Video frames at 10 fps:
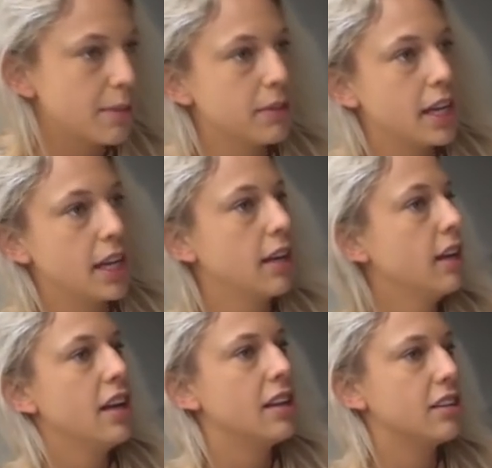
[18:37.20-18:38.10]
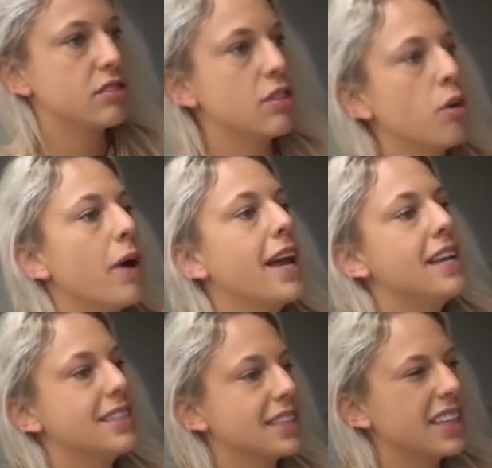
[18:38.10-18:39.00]
something, there's no way
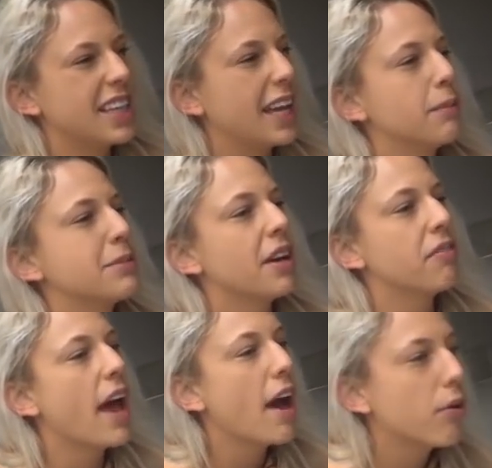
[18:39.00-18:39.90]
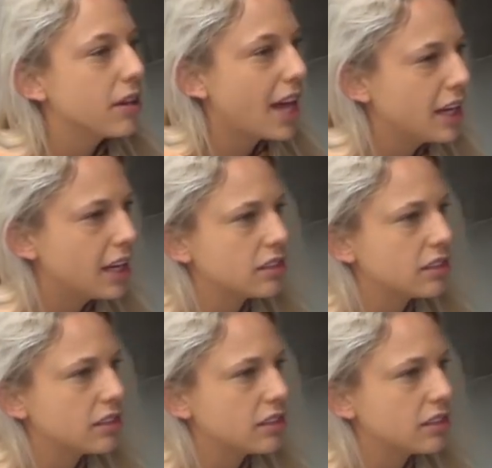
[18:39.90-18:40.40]
he's going to get himself out of that